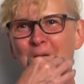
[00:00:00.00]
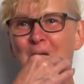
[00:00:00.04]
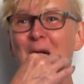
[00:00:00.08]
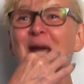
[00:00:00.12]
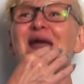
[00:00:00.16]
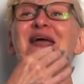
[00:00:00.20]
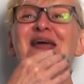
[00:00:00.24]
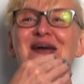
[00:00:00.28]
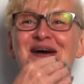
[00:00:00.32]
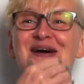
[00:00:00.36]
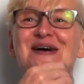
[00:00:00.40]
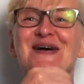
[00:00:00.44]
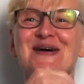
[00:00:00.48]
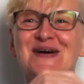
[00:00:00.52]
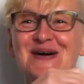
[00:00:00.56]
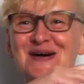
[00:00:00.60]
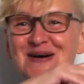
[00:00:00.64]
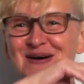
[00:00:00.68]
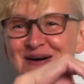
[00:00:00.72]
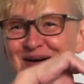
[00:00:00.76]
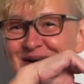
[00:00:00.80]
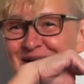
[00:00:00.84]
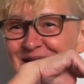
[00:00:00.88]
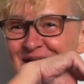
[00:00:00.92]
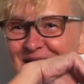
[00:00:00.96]

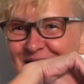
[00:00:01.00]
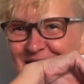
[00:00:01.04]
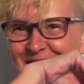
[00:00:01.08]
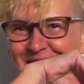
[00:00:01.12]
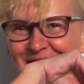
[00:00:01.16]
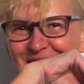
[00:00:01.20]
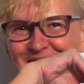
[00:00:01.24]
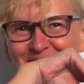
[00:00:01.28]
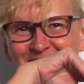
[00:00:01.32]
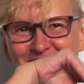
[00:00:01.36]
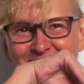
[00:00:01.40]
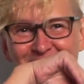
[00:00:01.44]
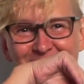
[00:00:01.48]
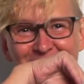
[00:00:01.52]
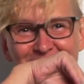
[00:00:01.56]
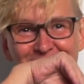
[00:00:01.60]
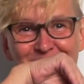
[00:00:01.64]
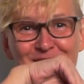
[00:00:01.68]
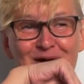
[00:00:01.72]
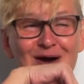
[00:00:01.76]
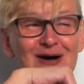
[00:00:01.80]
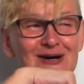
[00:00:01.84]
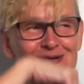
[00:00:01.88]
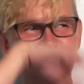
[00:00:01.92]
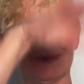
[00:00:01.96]
Yeah,
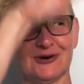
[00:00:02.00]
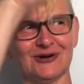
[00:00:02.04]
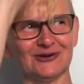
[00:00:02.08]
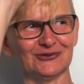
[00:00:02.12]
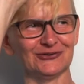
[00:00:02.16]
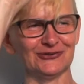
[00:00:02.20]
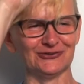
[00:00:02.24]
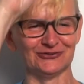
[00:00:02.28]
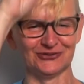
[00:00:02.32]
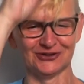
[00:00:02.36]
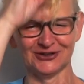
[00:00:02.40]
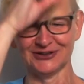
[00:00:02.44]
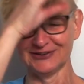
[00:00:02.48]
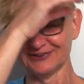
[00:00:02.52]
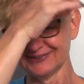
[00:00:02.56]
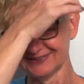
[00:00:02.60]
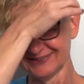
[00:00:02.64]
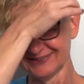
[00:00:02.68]
I'm out of it.